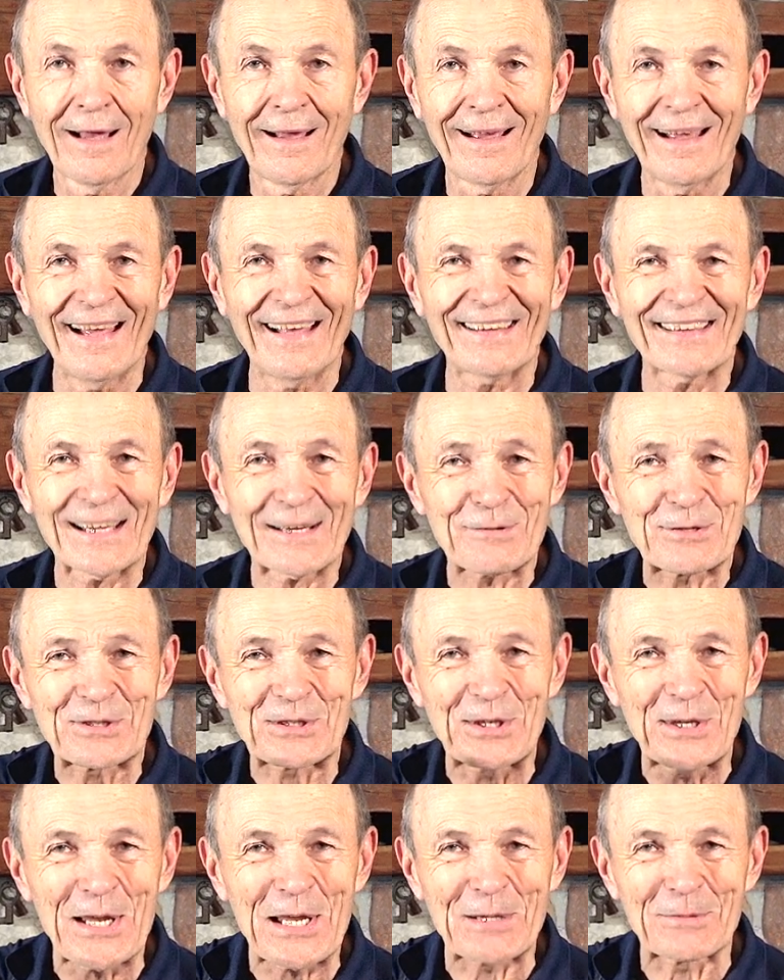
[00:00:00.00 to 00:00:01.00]
And that was
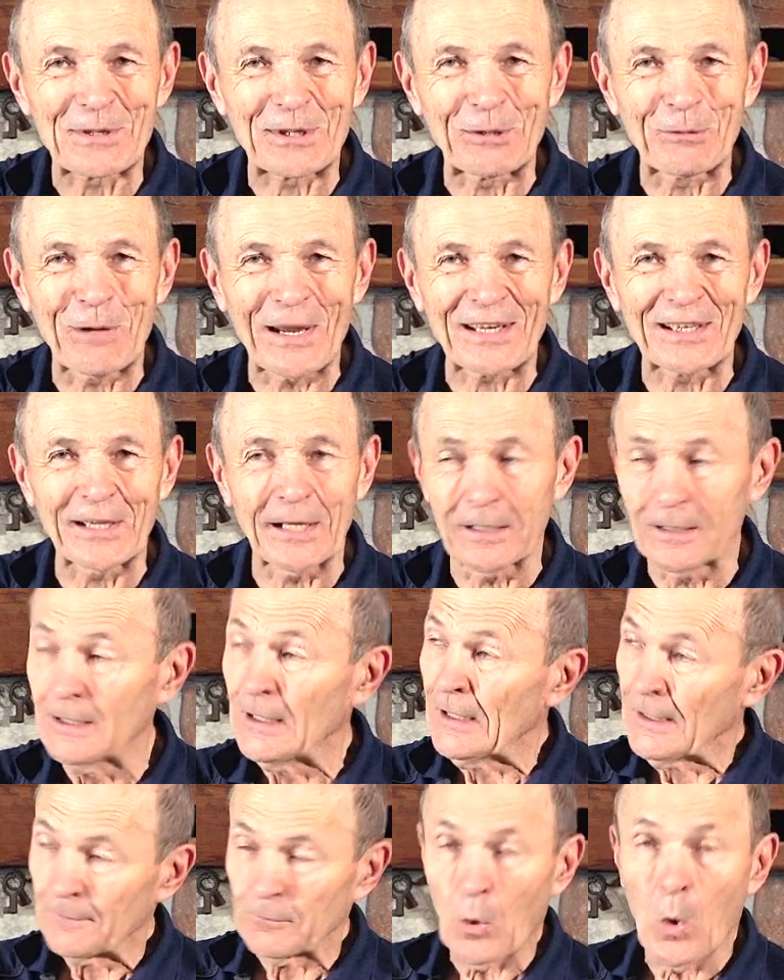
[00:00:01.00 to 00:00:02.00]
the name of the regulator.
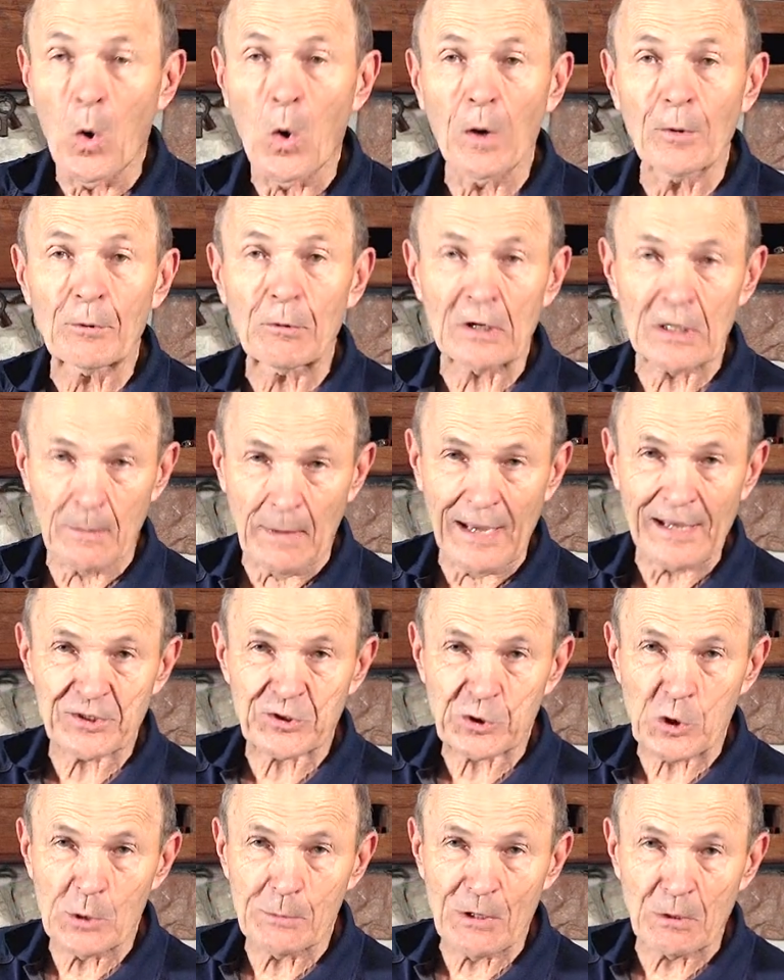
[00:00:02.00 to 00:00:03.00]
Oh, you want to buy a
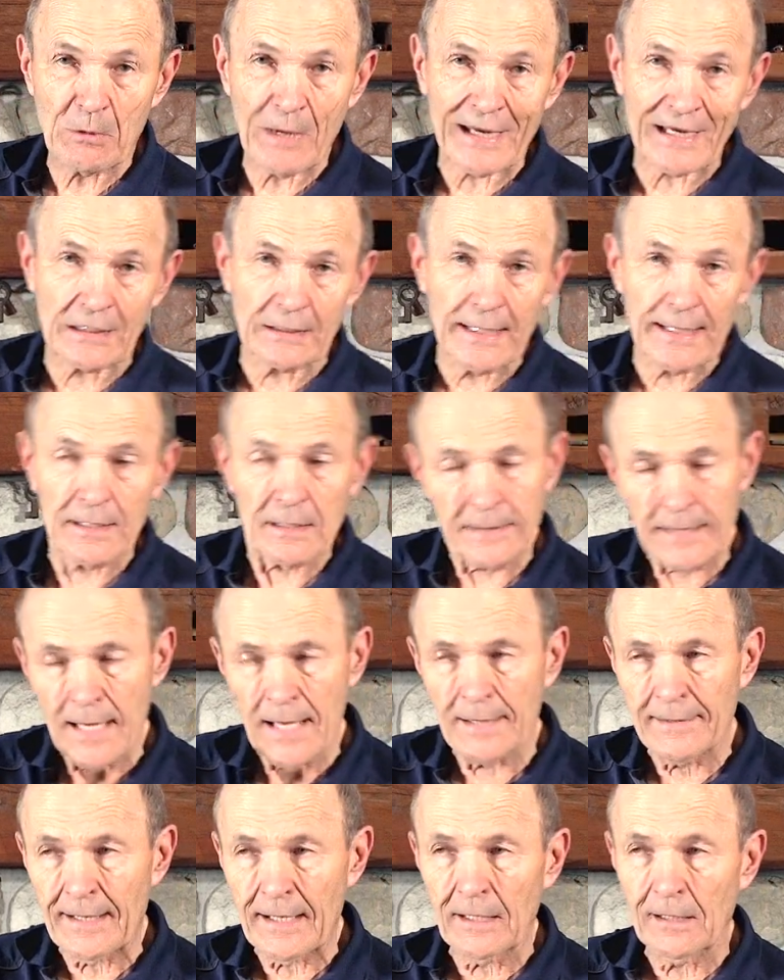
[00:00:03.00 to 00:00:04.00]
scuba regulator?
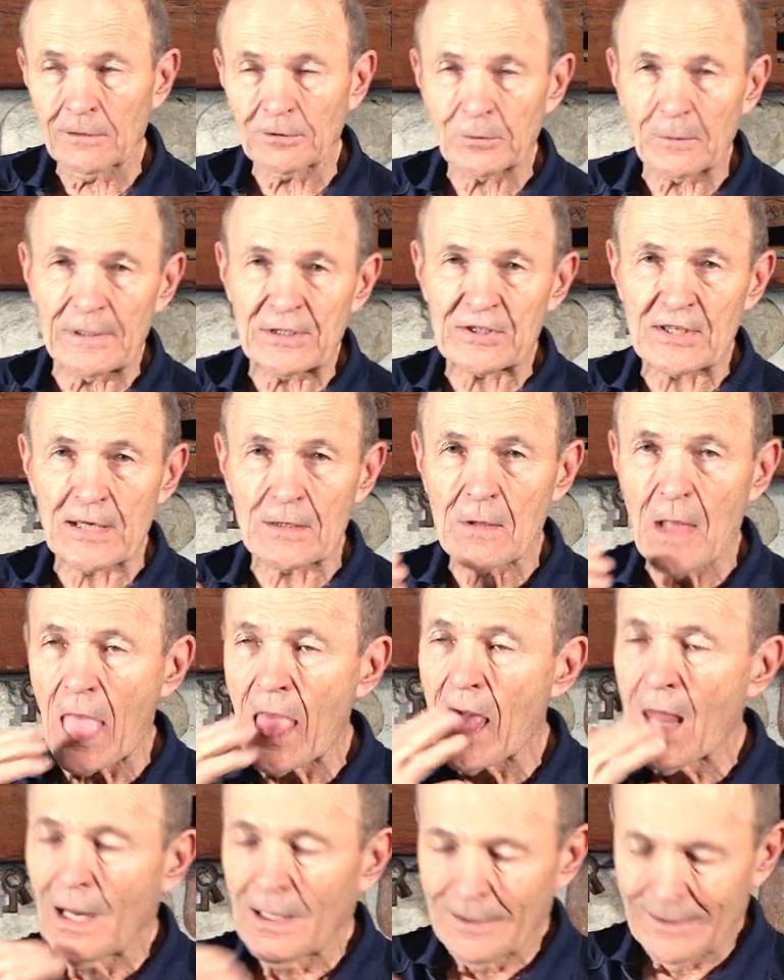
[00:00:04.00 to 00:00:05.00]
Yeah, yeah, Healthways had it.
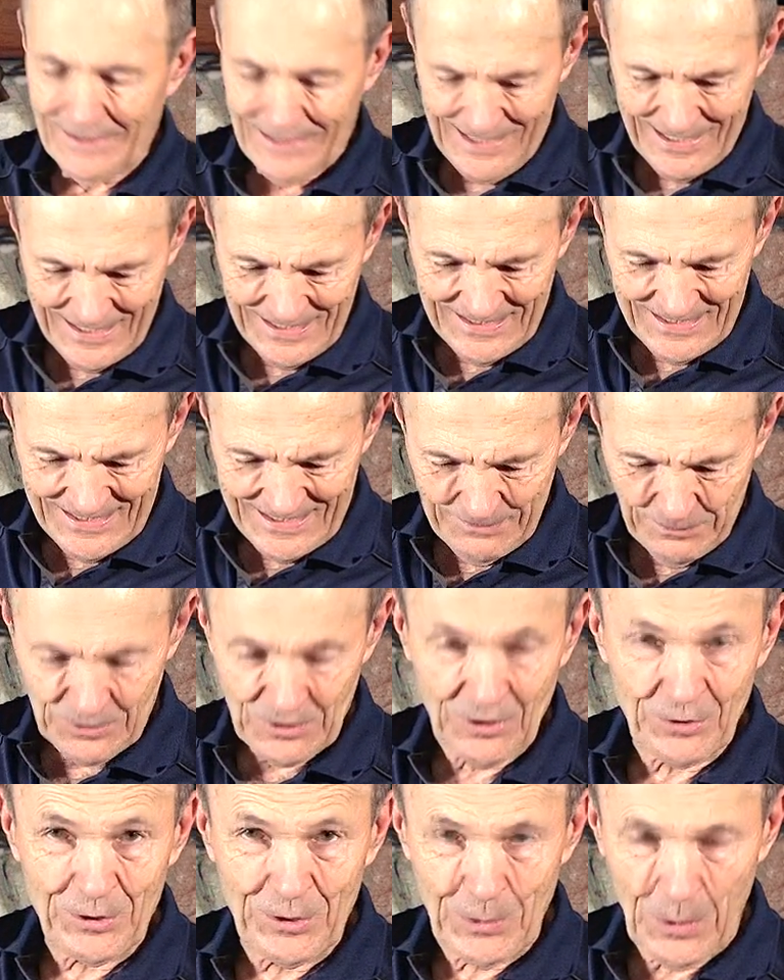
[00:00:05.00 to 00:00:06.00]
And it was
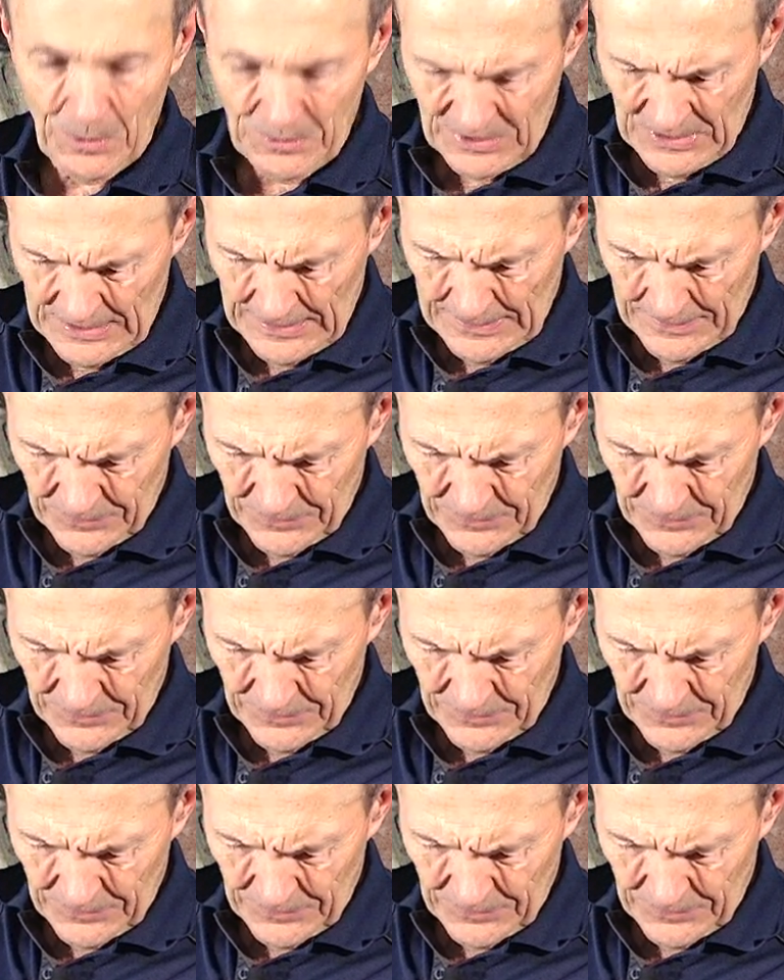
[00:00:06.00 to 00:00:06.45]
a two-host.